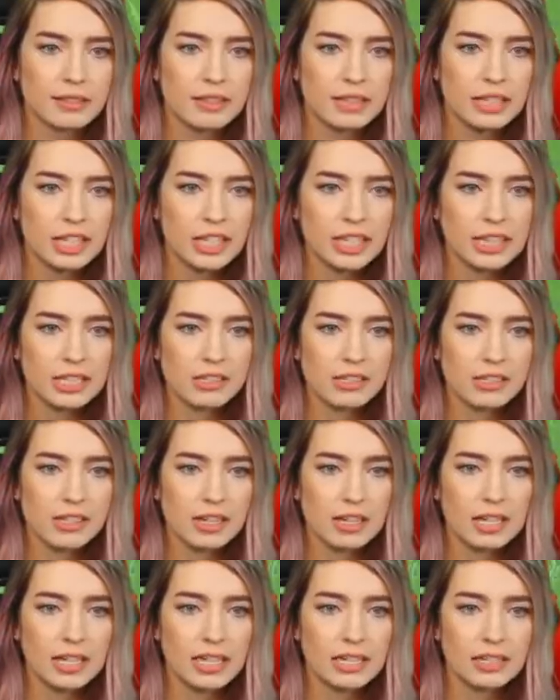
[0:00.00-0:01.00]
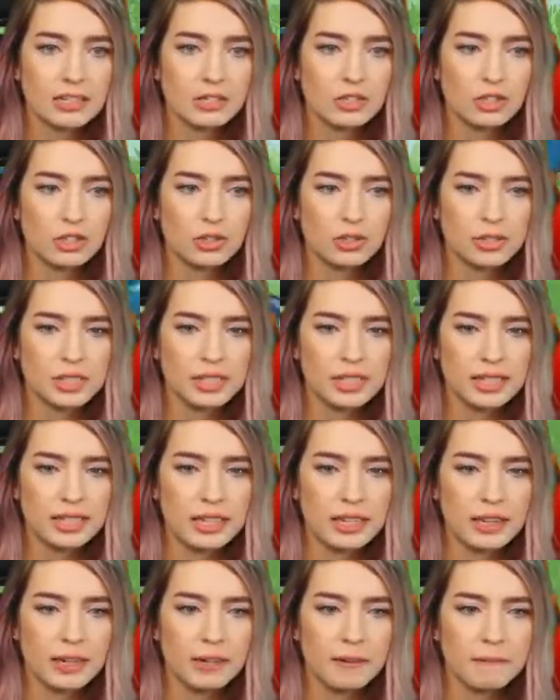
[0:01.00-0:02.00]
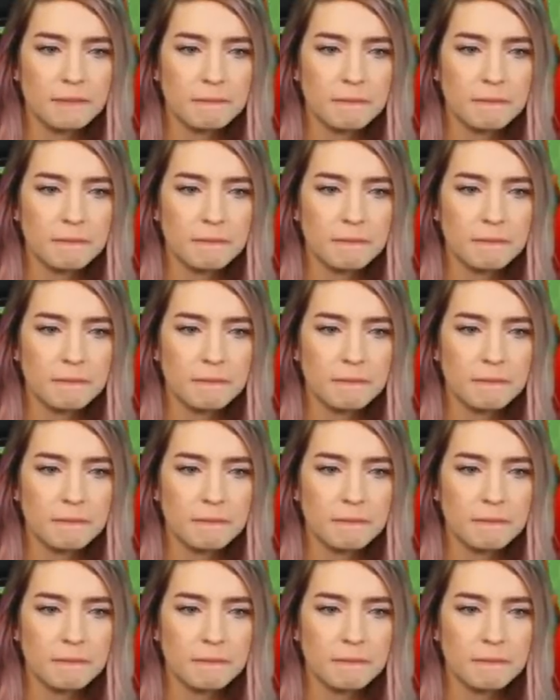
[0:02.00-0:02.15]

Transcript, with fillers: Look, there's a tree there.